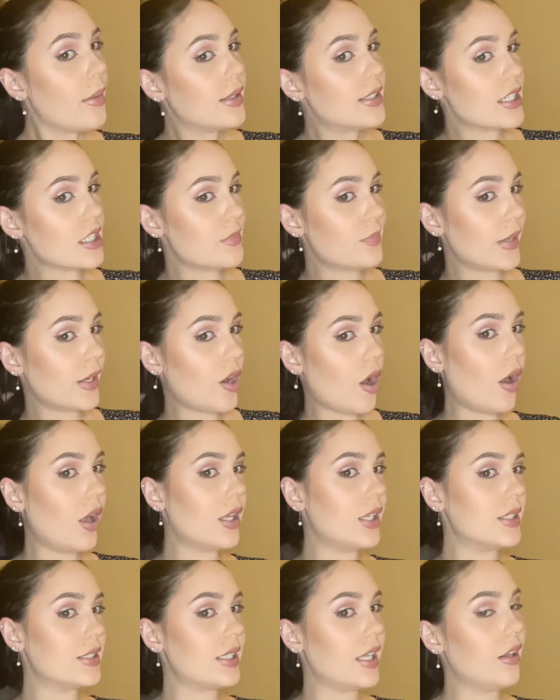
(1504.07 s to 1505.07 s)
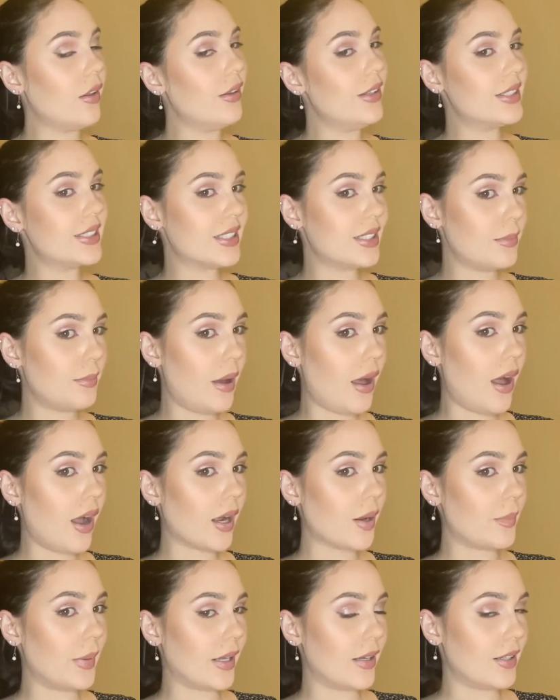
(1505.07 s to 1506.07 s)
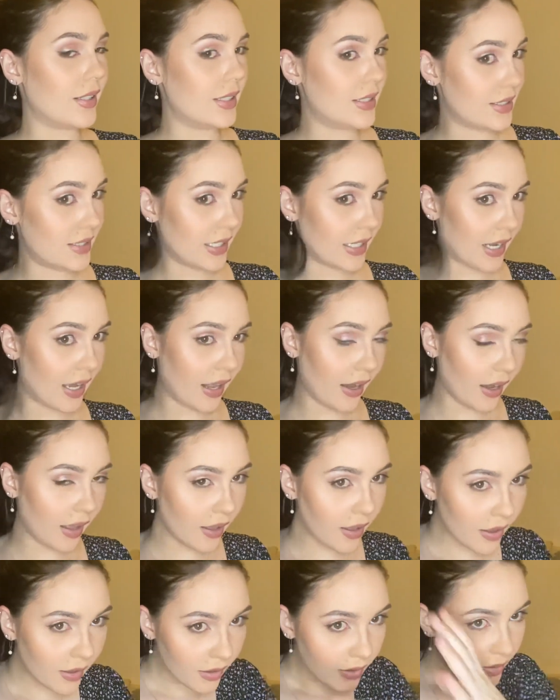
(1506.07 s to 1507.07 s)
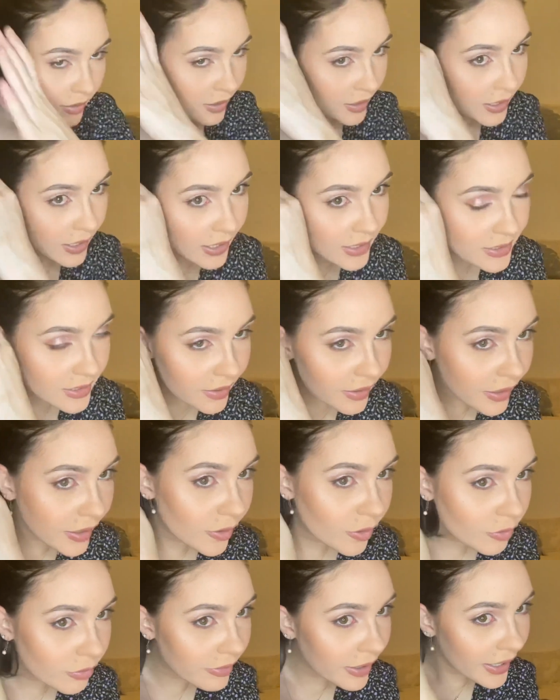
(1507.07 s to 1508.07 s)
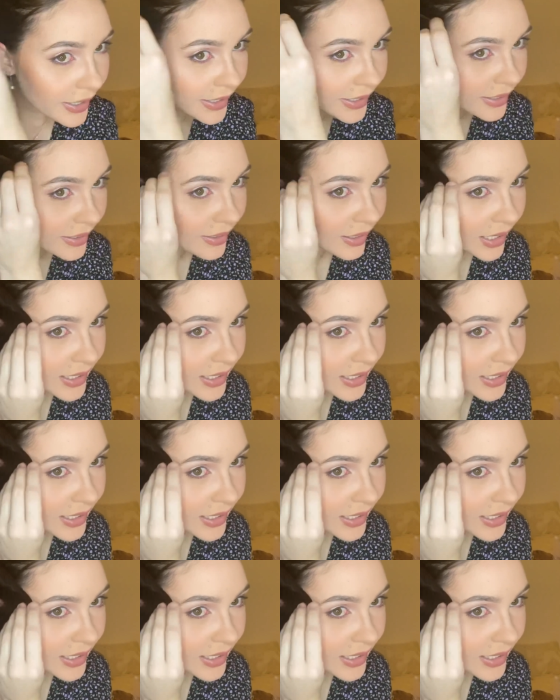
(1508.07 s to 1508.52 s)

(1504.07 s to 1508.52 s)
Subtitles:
Just because it loses a mark because the colour is a little reddy.